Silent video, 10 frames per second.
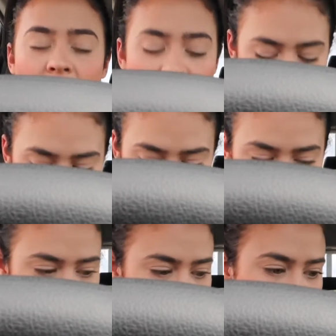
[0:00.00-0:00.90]
I've
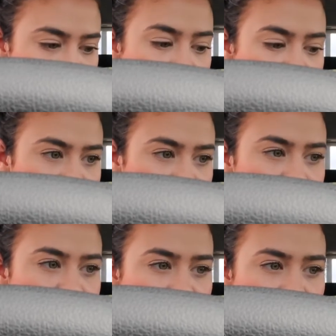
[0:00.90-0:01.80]
actually been driving
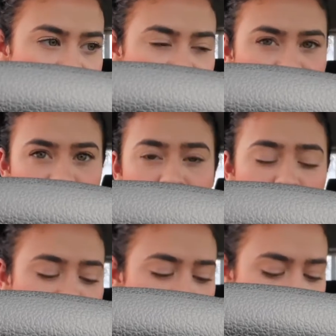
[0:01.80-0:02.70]
for ages. I
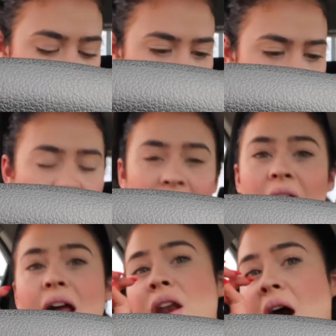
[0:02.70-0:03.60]
picked up the car at like
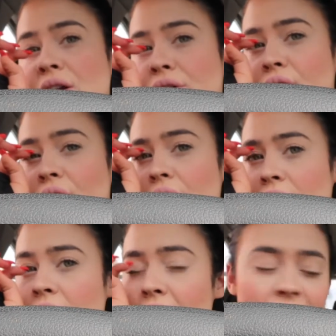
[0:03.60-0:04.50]
nine o'clock
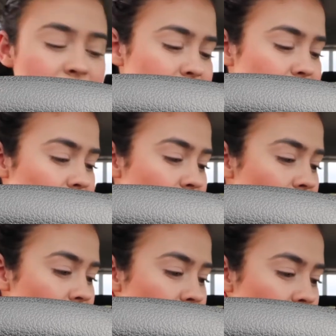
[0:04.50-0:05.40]
and it's
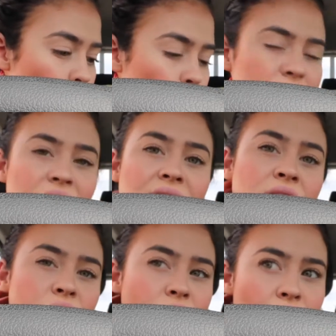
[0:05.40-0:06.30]
almost
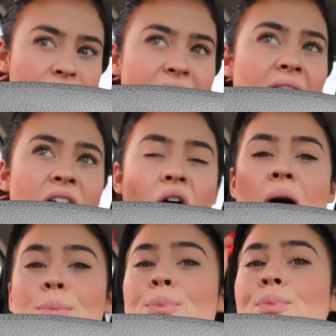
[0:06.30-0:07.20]
eleven thirty and
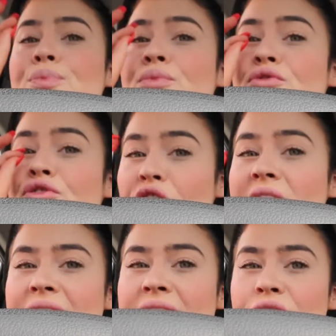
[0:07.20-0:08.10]
I
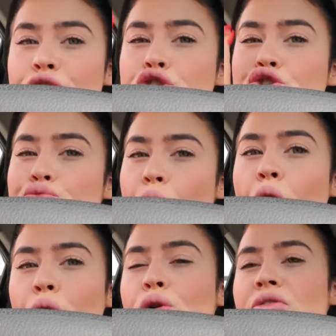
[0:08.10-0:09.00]
freaking
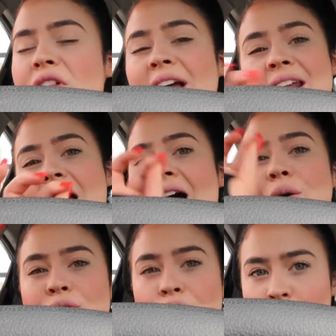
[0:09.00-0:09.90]
drove for like an
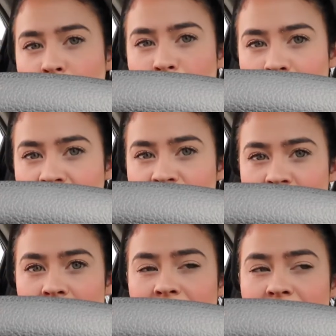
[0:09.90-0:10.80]
hour in the wrong
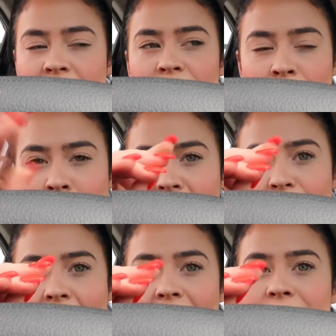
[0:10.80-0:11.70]
direction from
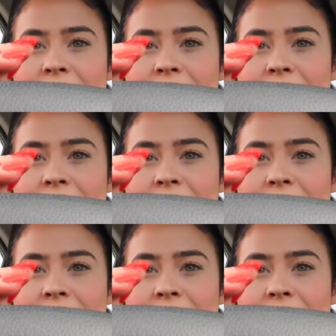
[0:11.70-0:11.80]
Ballarat